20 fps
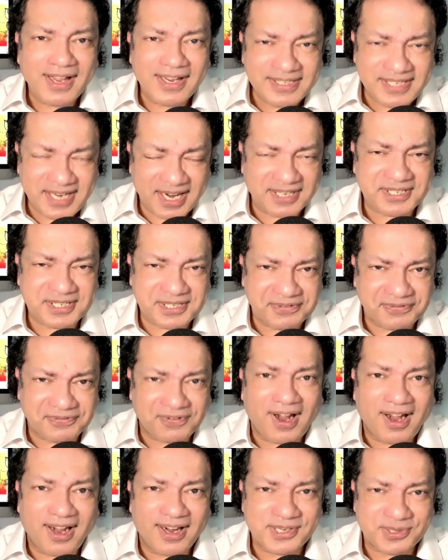
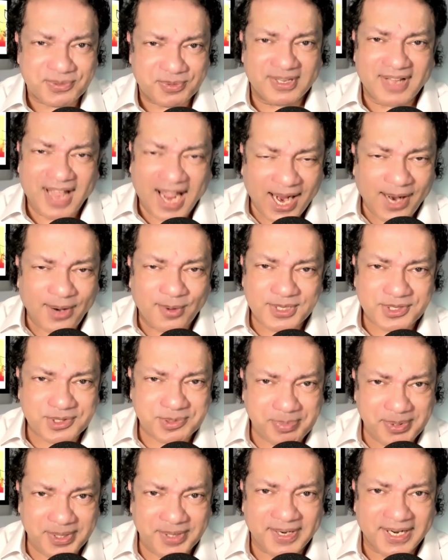testifies with our
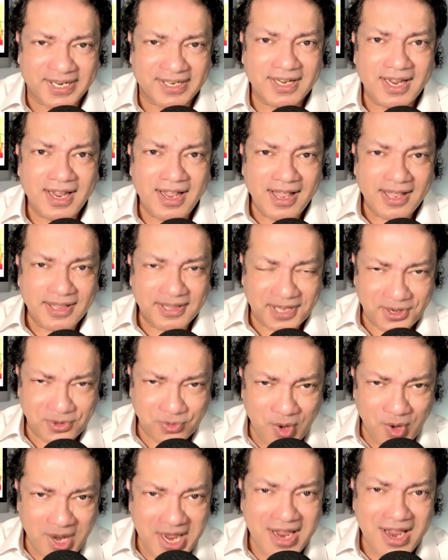spirit that
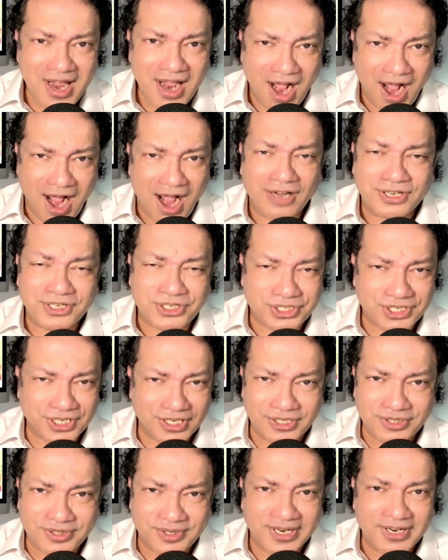we are
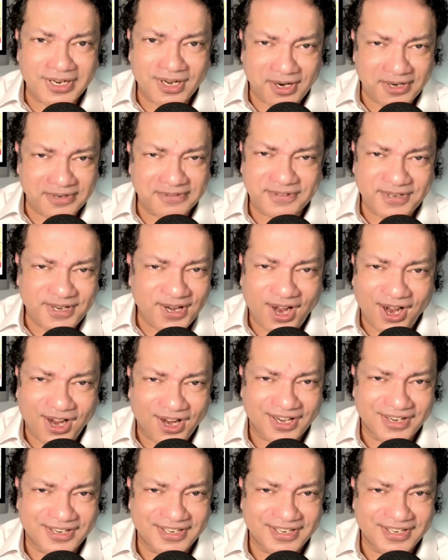children of God.